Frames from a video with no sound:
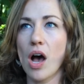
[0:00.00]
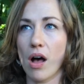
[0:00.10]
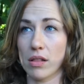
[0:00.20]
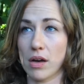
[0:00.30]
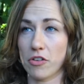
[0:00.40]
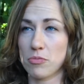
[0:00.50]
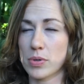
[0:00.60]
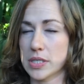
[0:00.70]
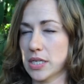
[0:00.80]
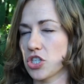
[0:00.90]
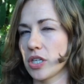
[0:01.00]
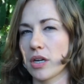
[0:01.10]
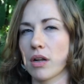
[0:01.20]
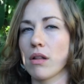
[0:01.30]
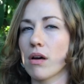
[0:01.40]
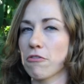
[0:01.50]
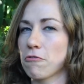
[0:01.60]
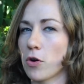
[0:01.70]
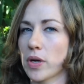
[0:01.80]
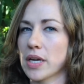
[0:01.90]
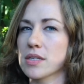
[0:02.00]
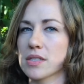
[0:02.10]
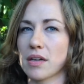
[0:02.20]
a lot of precision and a lot of focus,